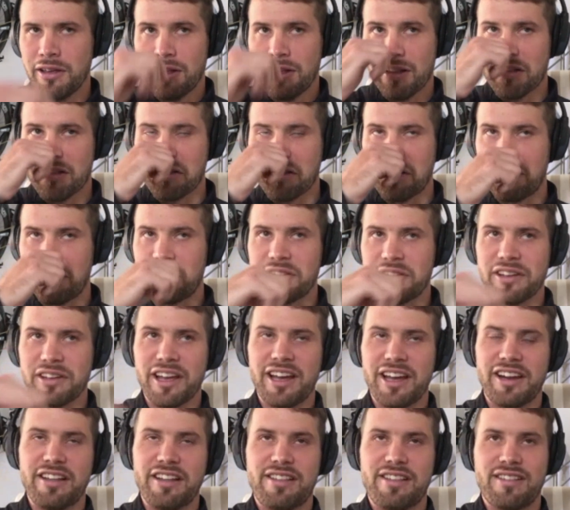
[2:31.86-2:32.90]
So yeah,
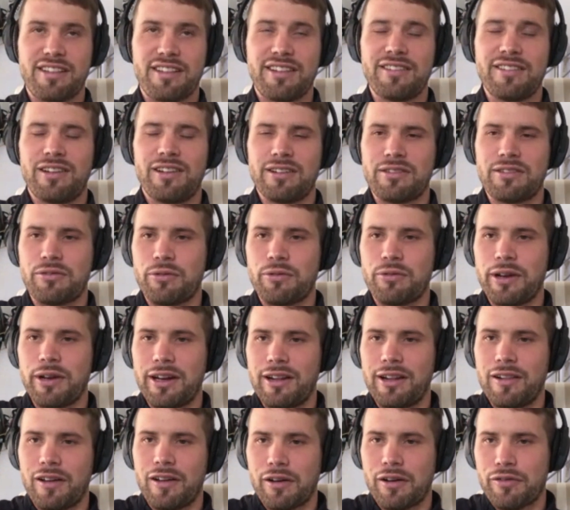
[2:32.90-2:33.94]
there's not
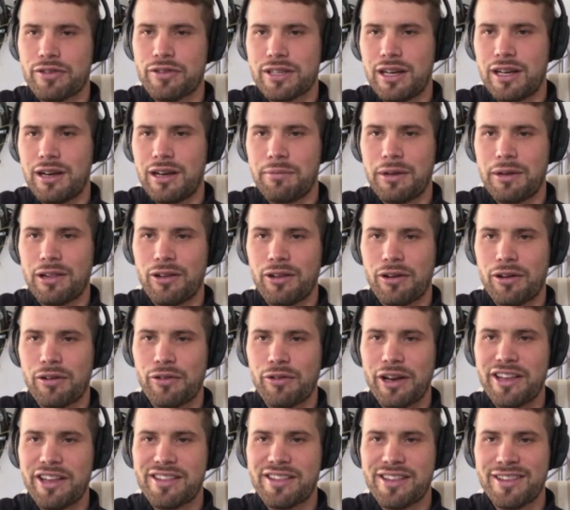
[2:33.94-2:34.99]
really a lot of time and a lot of
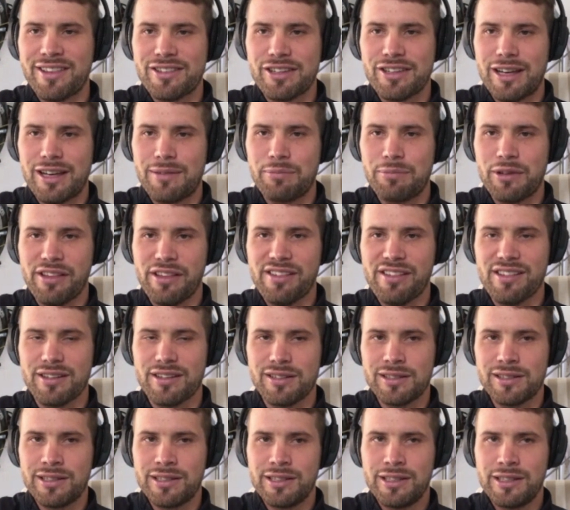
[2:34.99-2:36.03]
racing to happen.
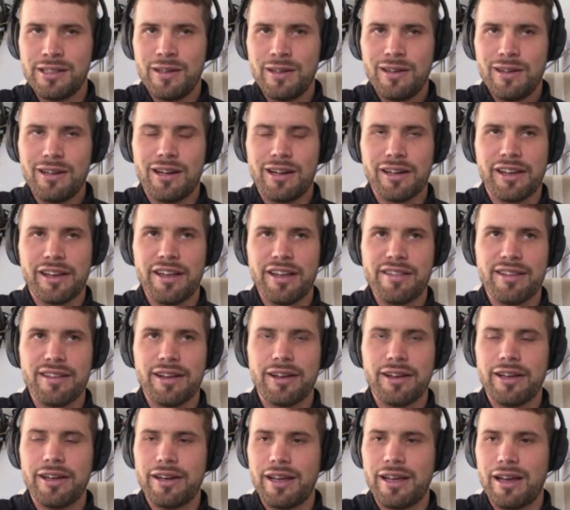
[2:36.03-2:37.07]
So I guess they're
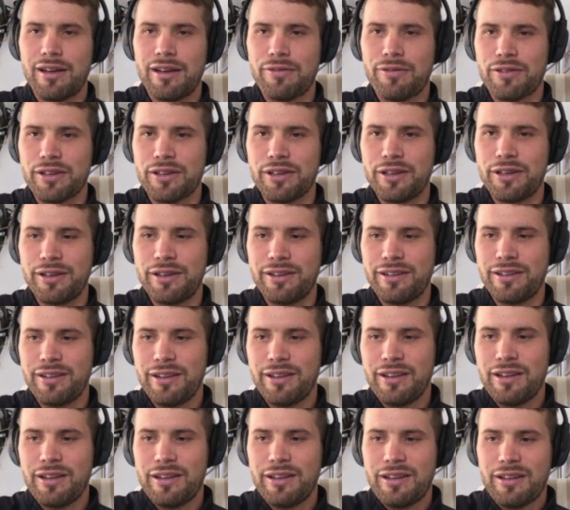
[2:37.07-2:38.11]
going to have to
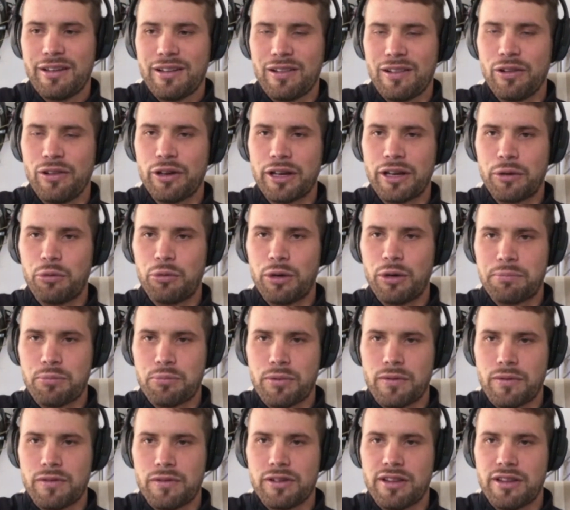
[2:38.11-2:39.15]
look at what
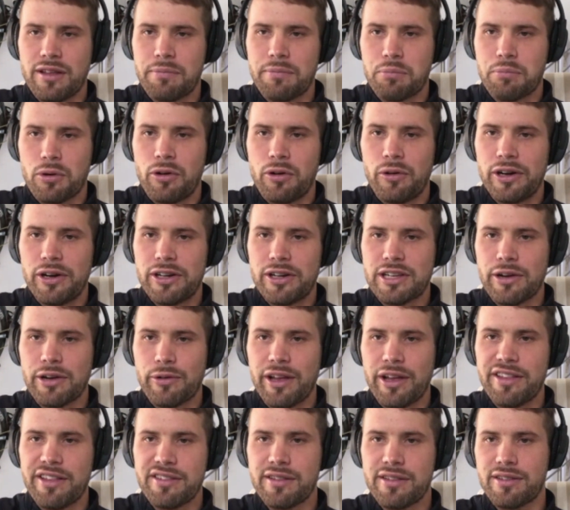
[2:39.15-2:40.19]
the priority
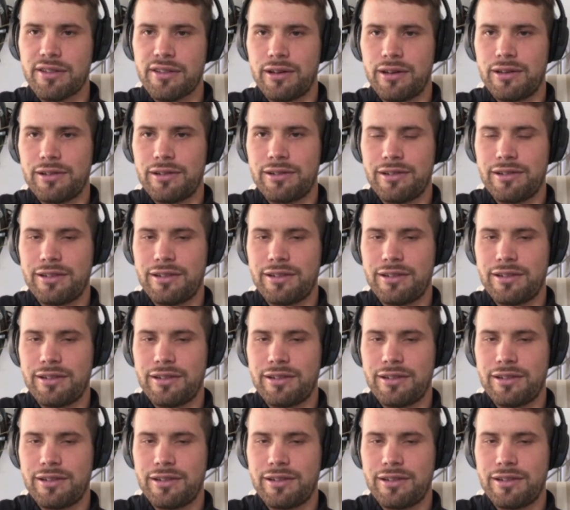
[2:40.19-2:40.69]
races are.